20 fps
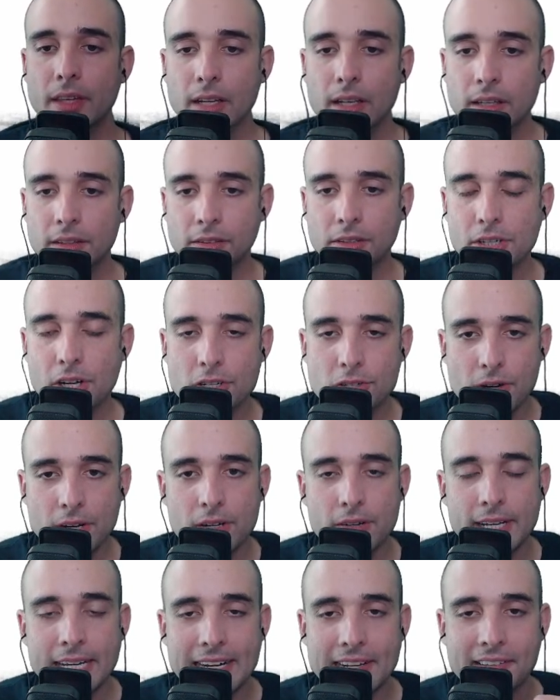So you're trying
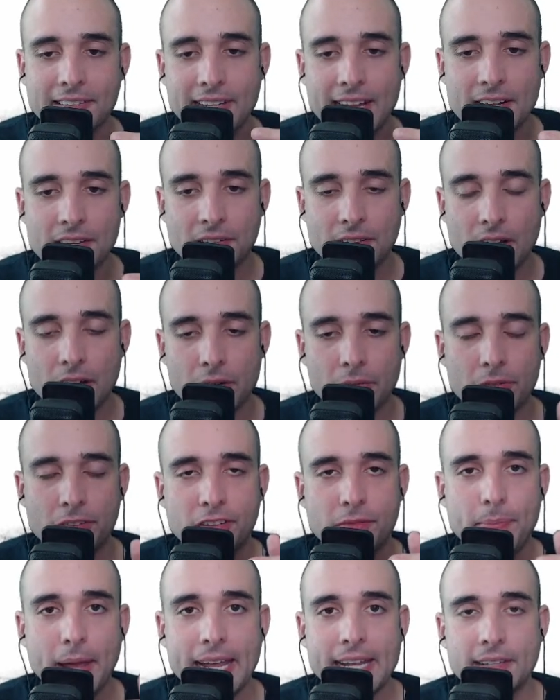to get a sense of
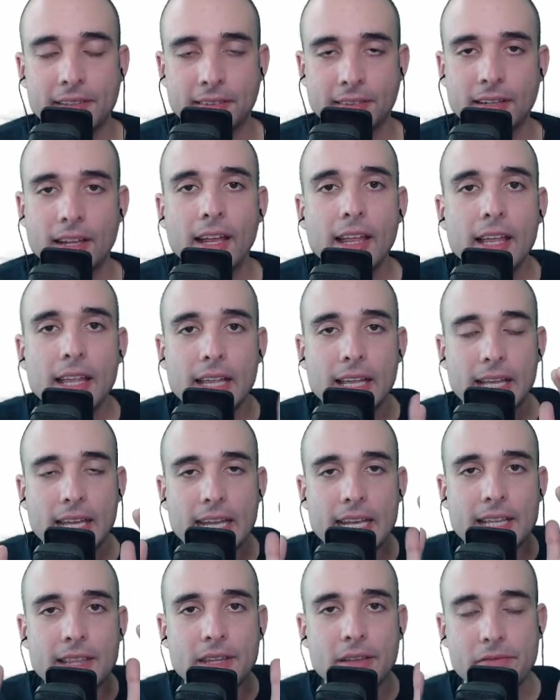space
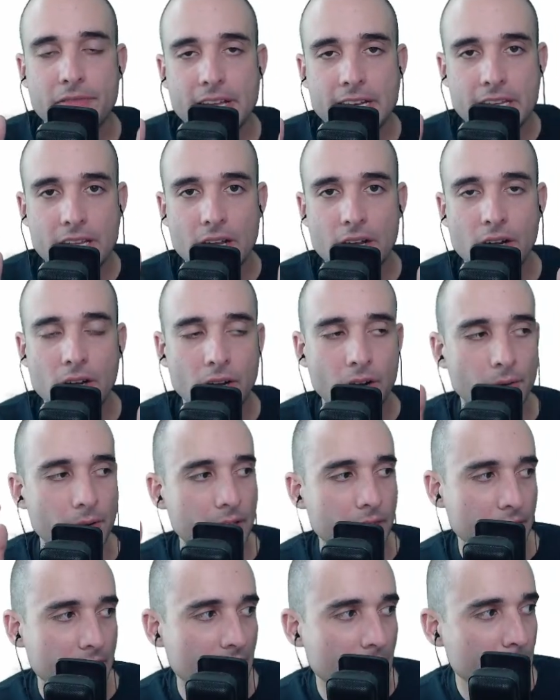in the video or
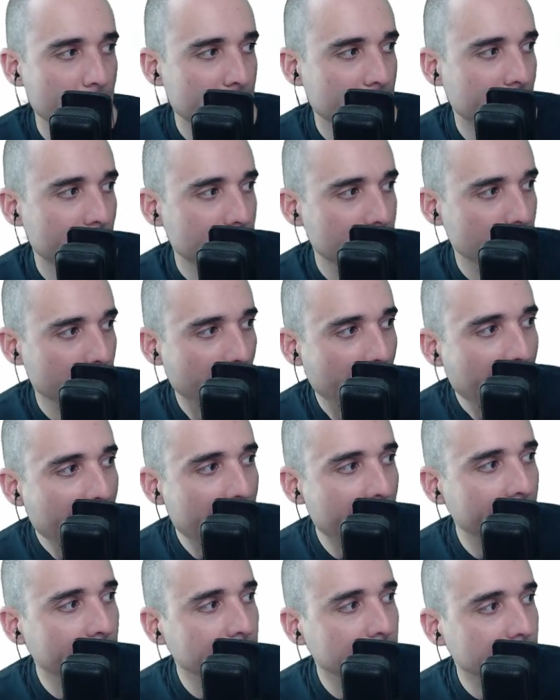in the image that you
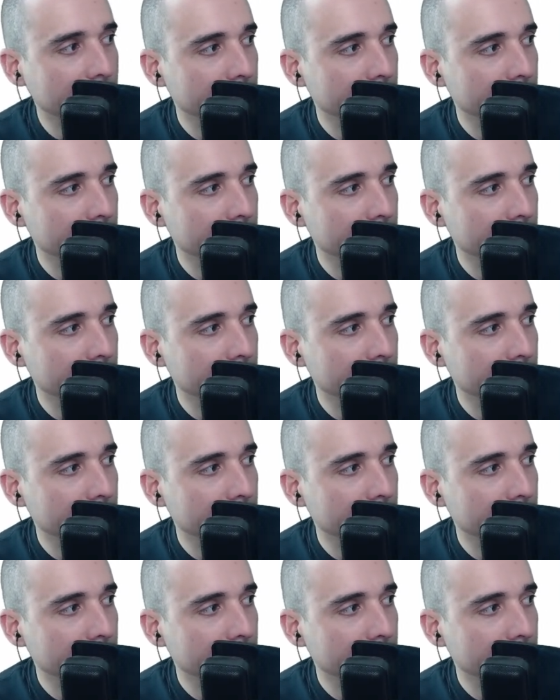have,